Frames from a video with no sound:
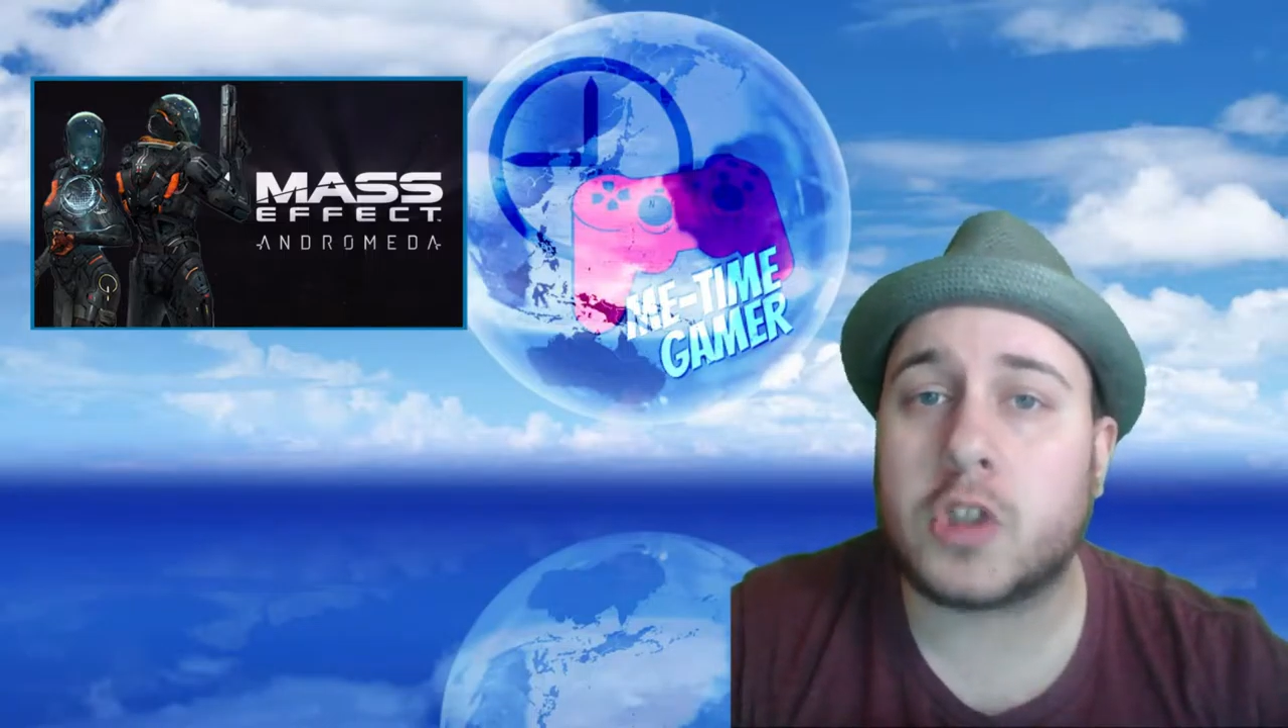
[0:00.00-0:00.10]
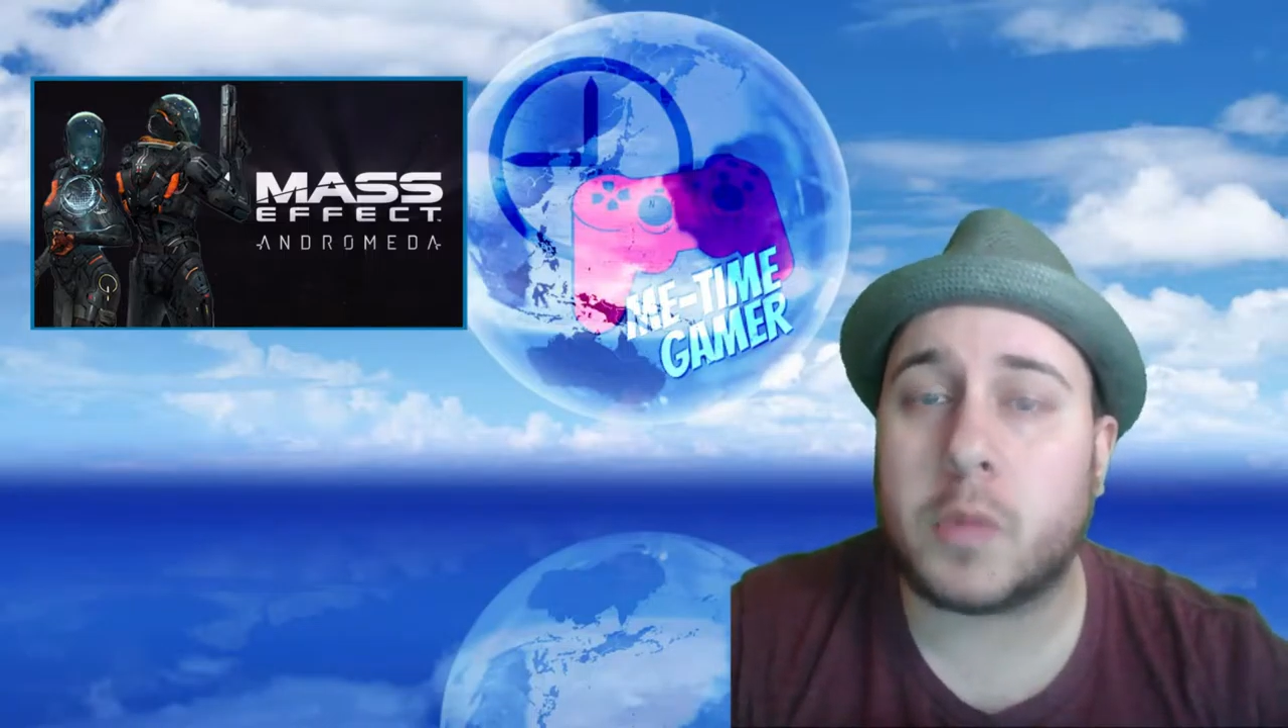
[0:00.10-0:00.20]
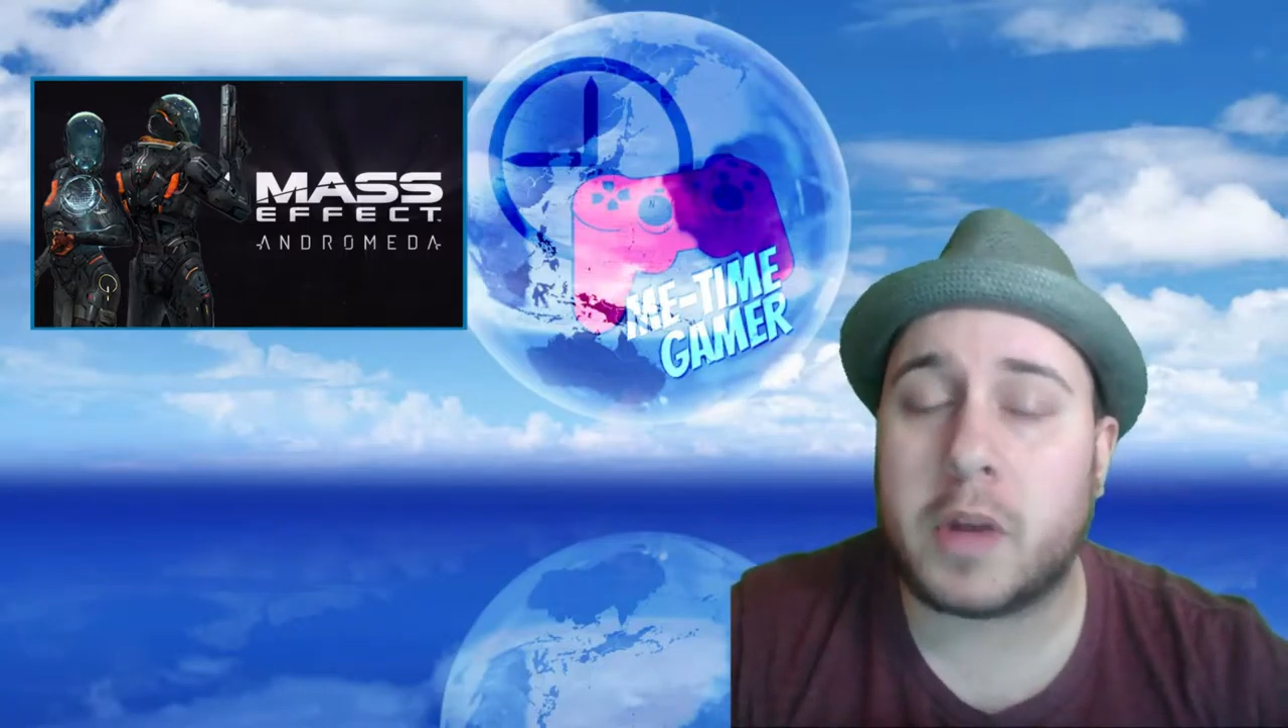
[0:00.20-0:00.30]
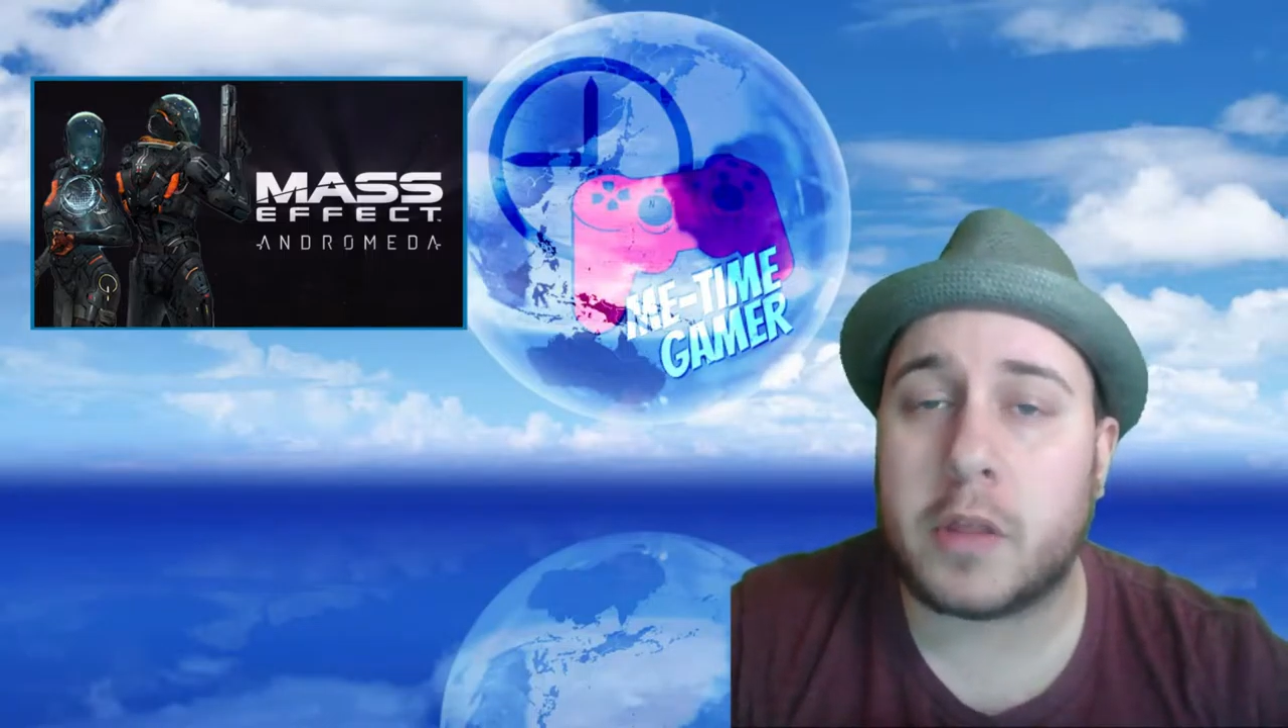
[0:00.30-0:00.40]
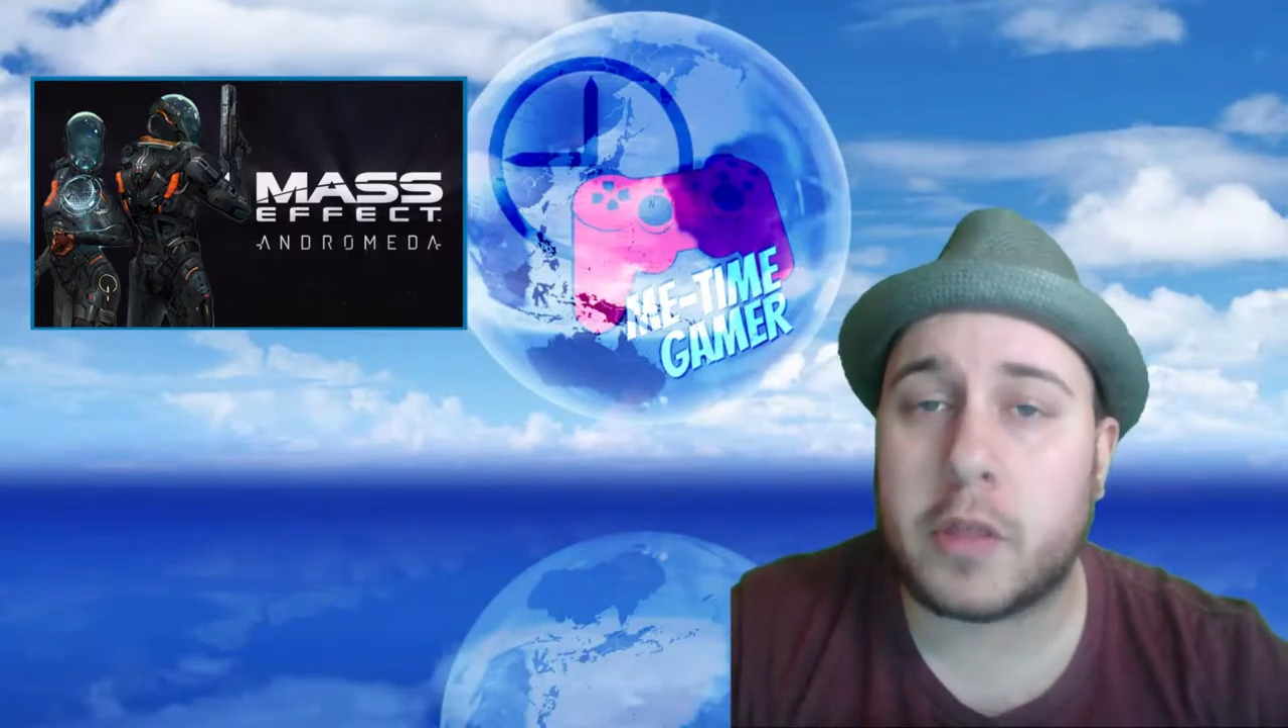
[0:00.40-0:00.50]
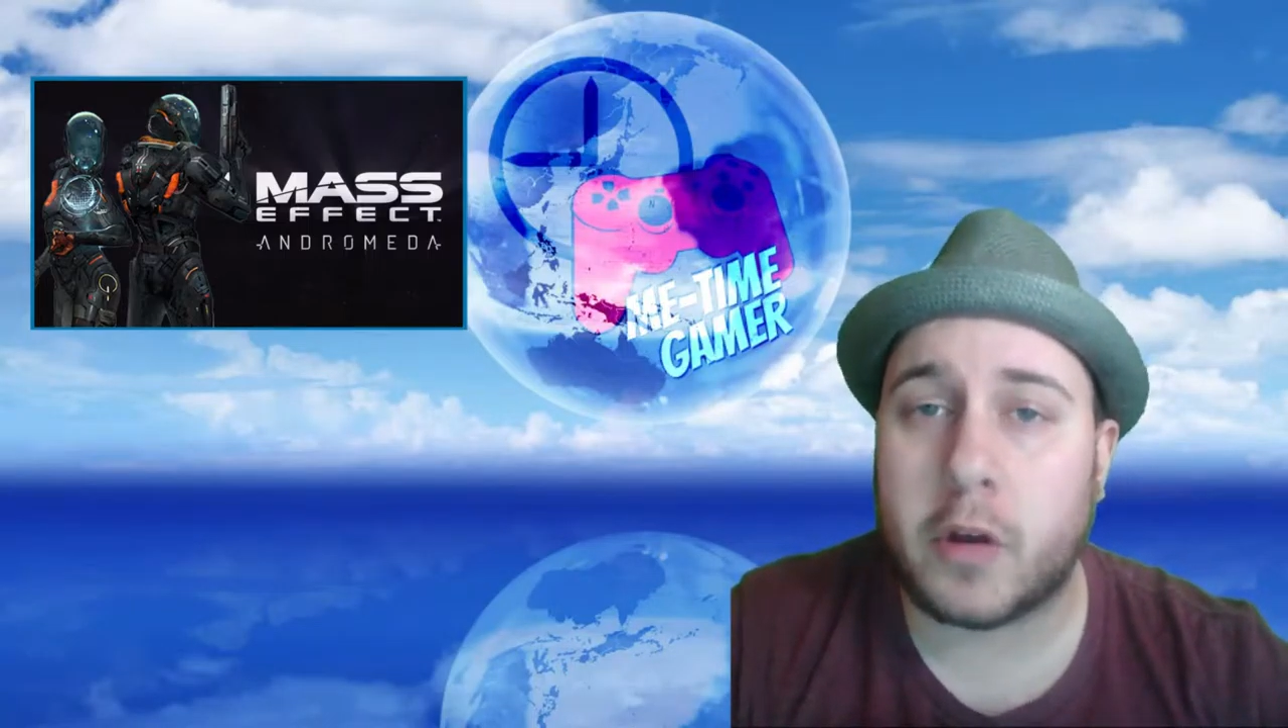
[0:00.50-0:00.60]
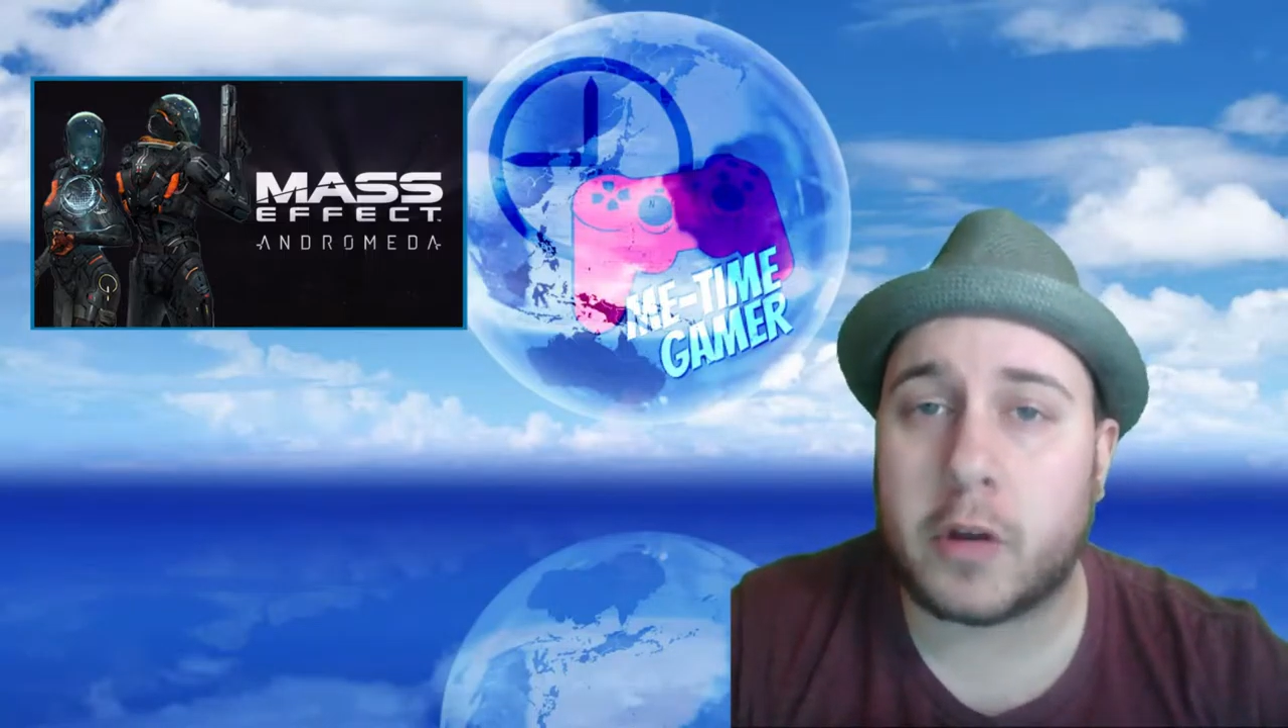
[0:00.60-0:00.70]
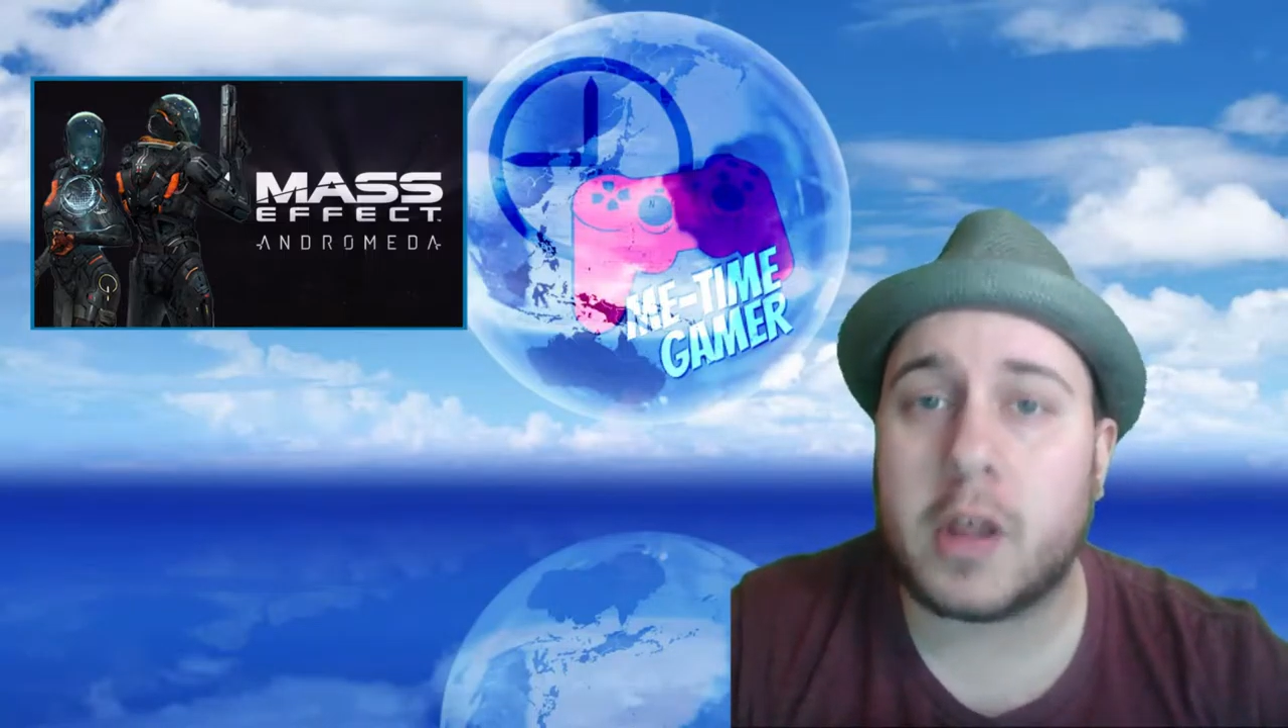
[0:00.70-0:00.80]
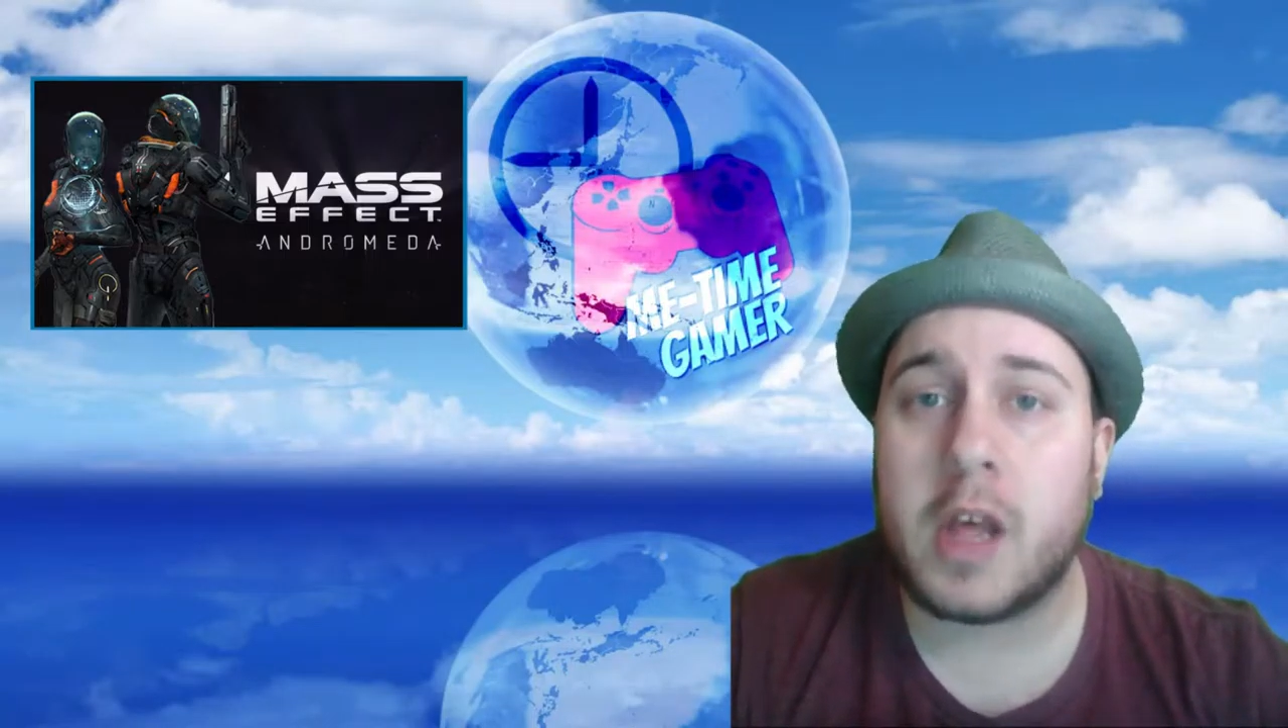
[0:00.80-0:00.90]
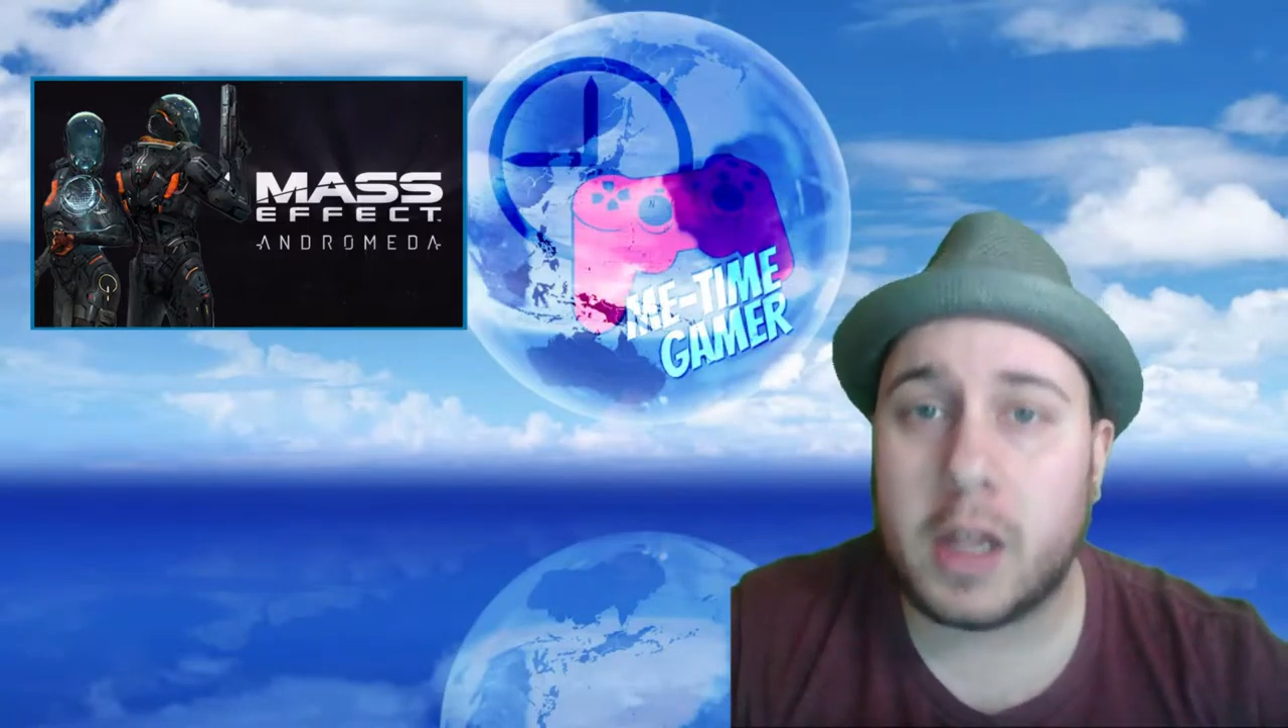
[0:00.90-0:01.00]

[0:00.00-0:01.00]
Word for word: 23rd.